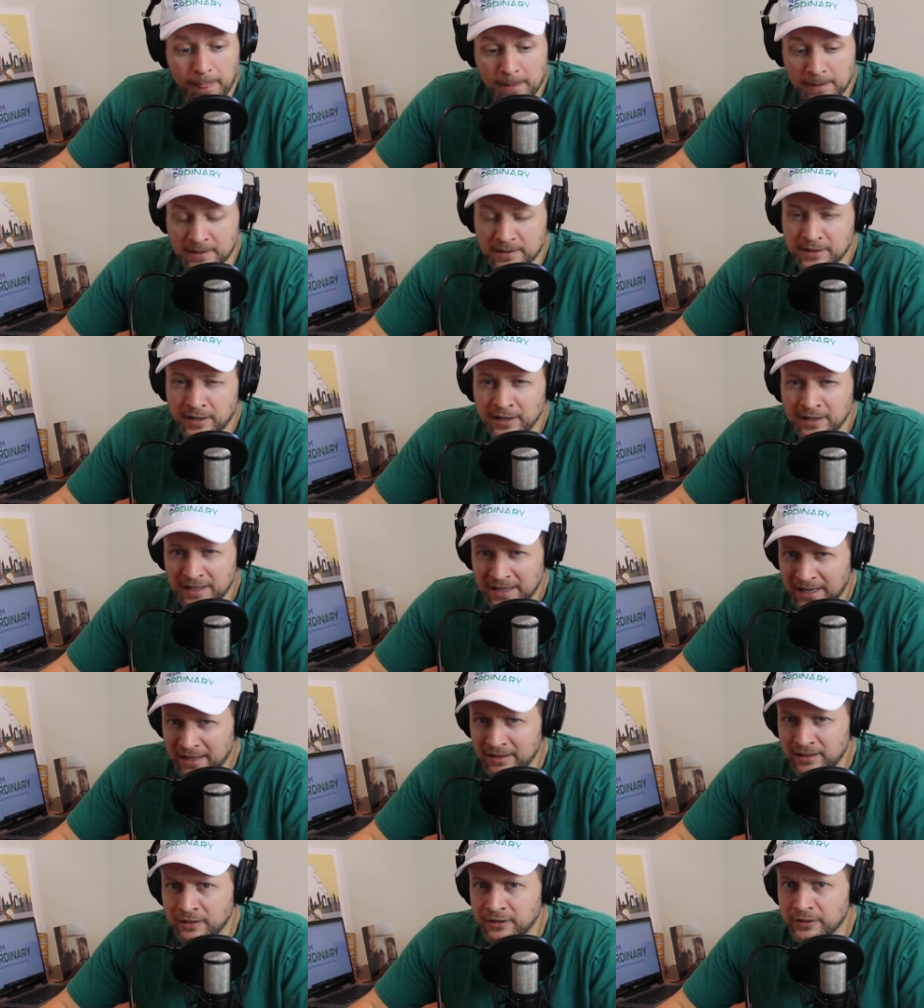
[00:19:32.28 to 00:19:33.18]
starting to
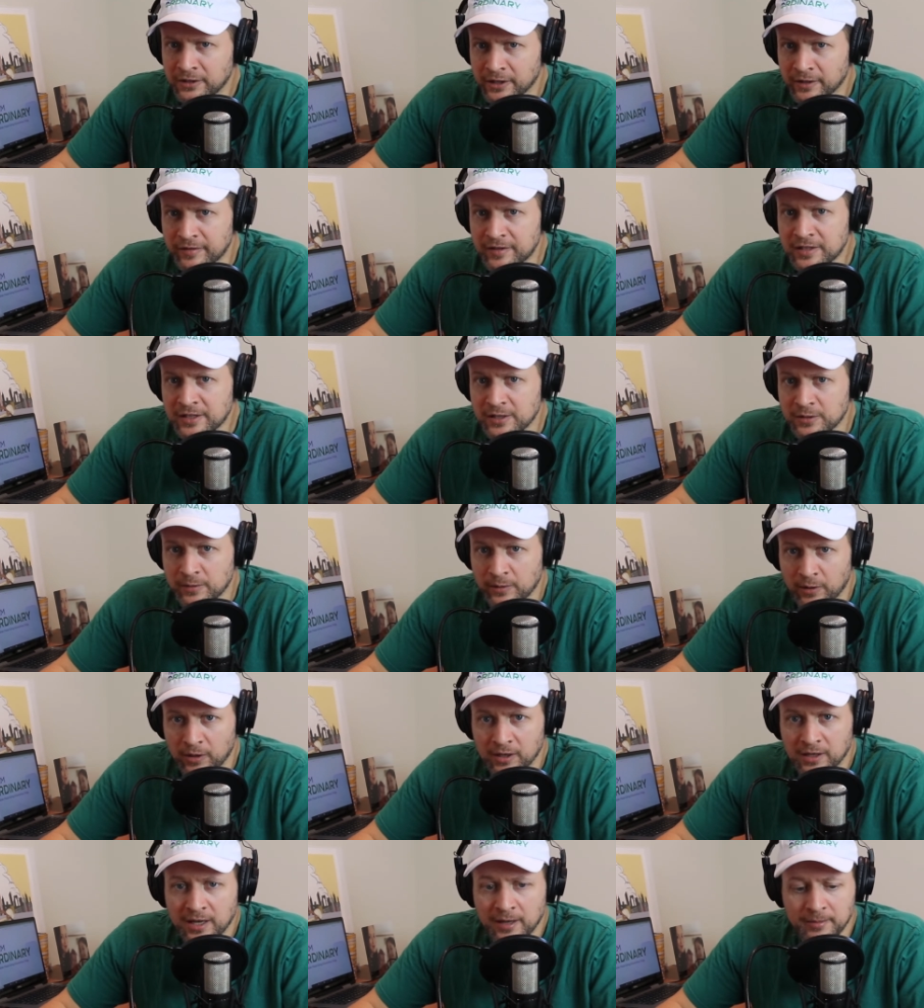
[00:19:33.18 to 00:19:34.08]
get a little nervous because
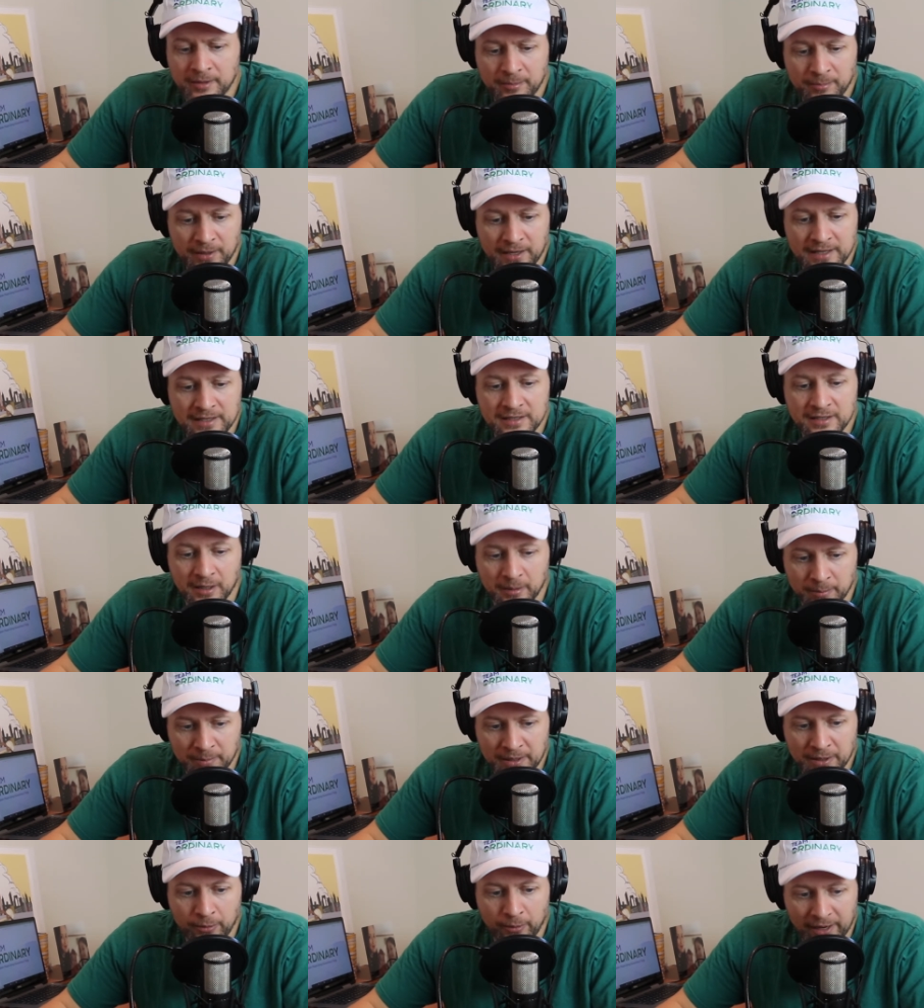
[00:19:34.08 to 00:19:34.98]
we're all coming up against our
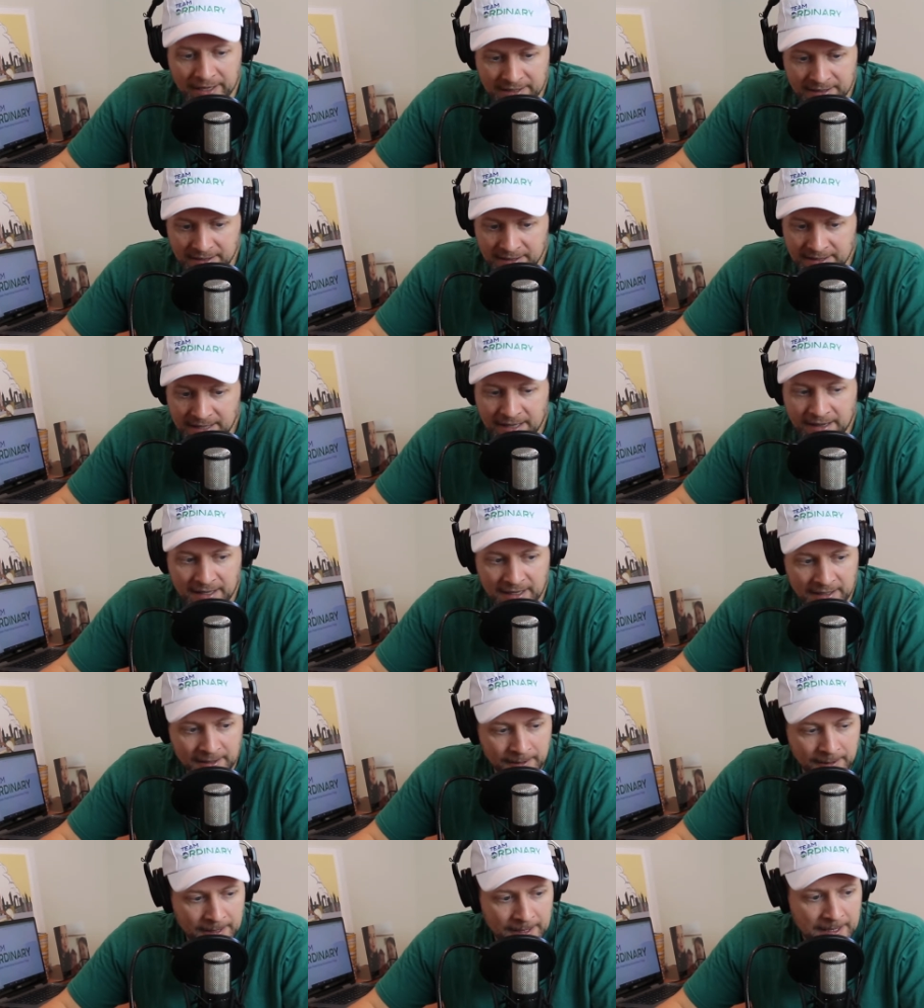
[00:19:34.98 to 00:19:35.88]
big races, I
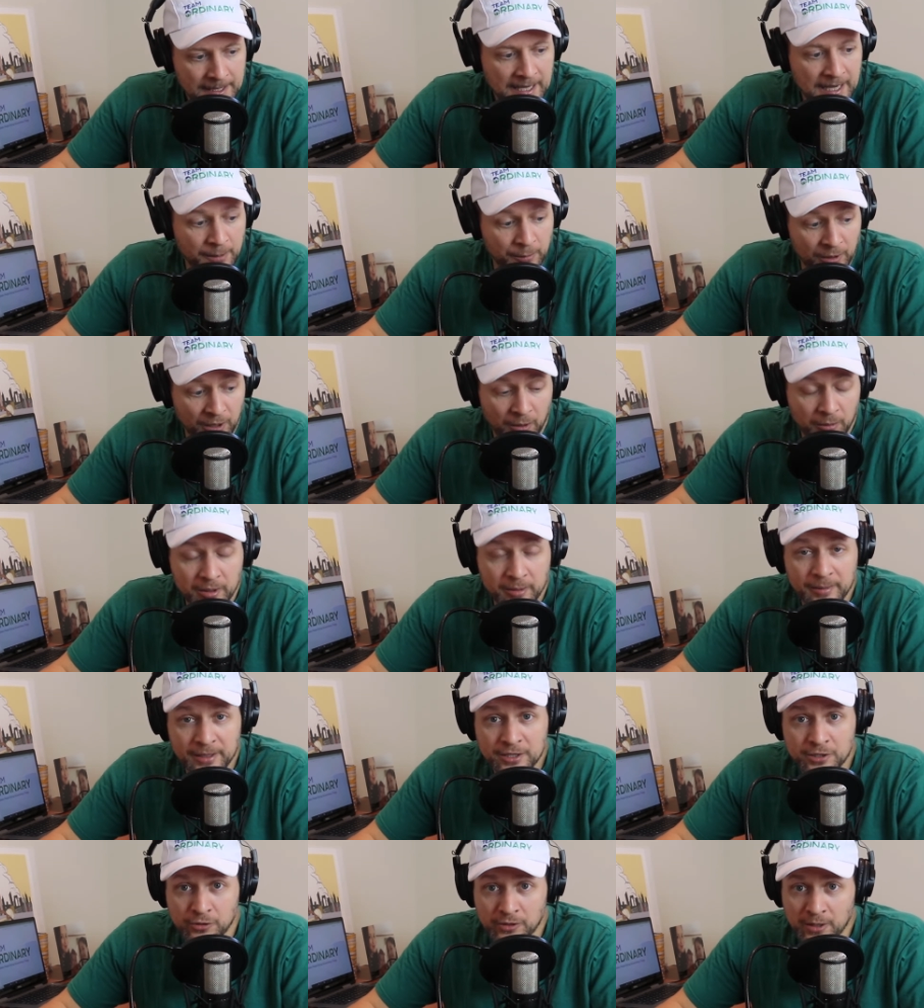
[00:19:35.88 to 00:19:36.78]
think, and we all want to
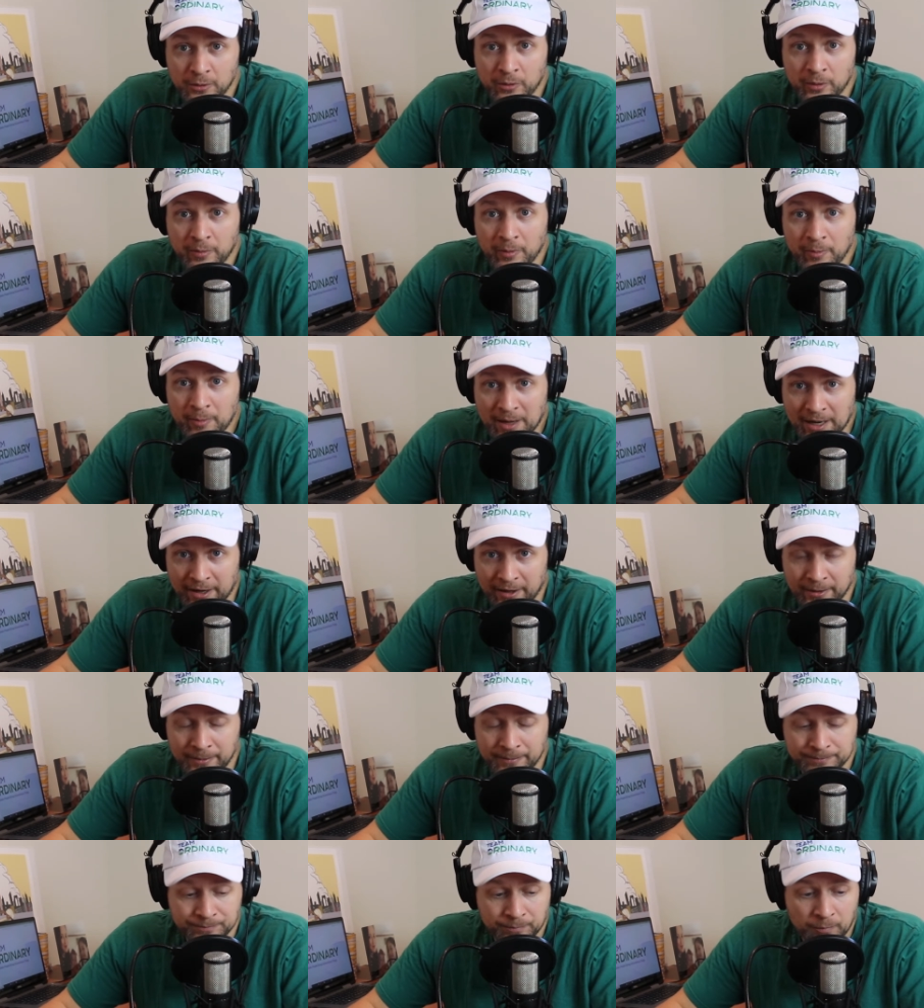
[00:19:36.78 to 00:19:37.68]
make sure that we're
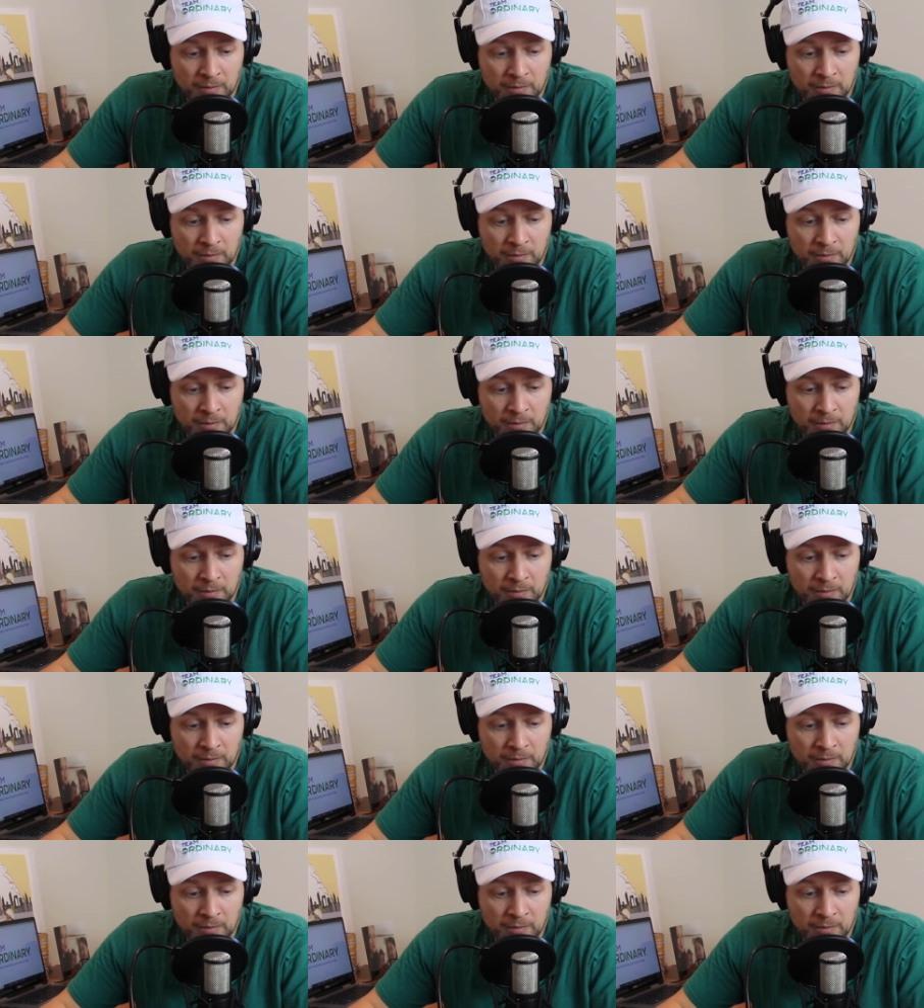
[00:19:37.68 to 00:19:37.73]
prepared.